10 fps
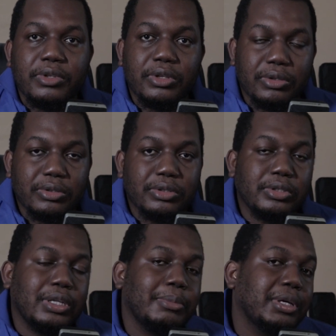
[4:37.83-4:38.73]

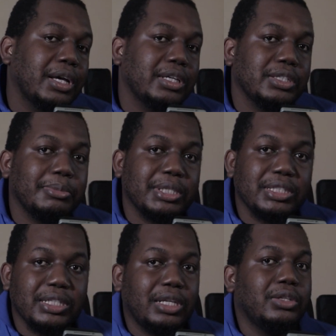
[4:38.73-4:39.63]
Not because you're
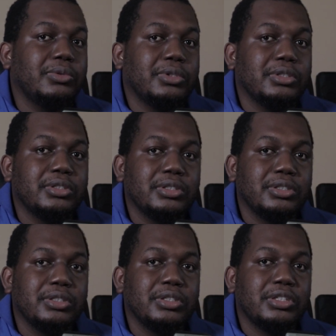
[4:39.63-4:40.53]
mixing alone,
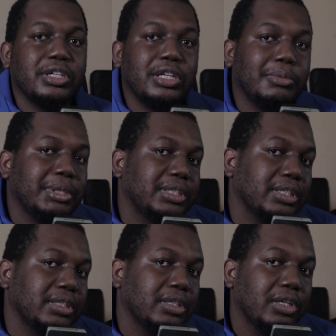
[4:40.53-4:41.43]
you're
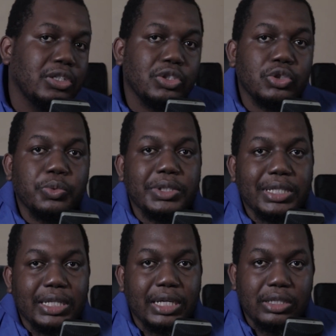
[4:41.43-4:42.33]
limited to doing
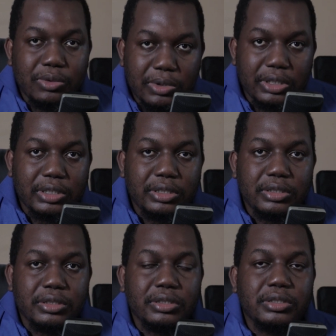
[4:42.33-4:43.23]
that alone.
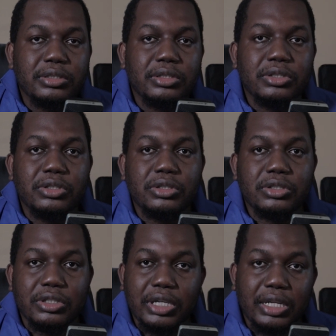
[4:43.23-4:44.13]

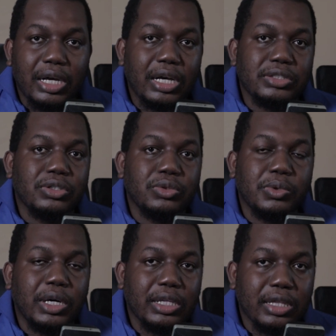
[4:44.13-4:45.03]
You can also do
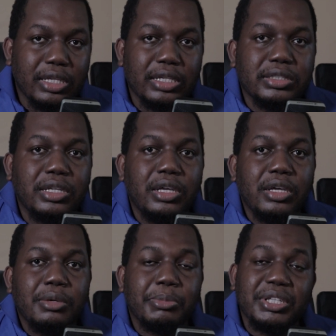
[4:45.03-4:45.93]
other things.
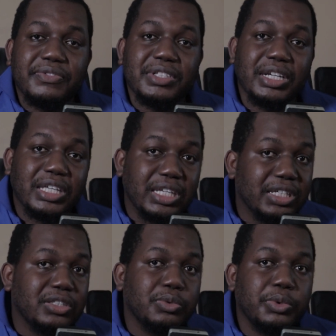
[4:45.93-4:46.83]
But if it's a
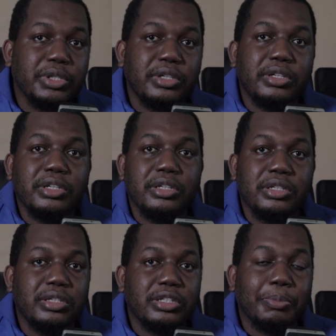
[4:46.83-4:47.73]
case where
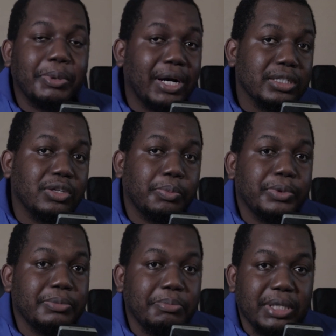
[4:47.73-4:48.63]
you're packed up
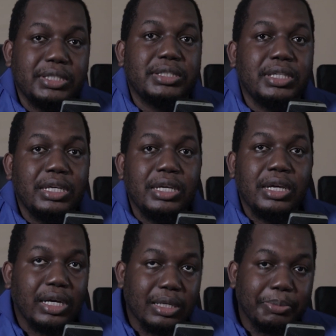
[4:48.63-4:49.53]
with mix
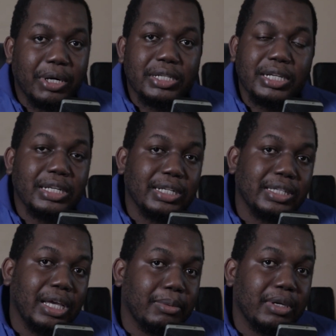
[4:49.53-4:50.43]
at a particular
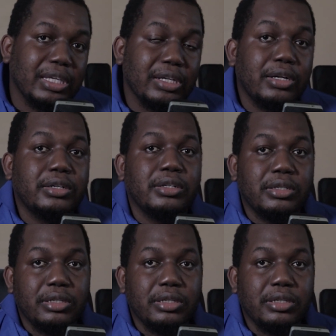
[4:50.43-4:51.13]
time of year,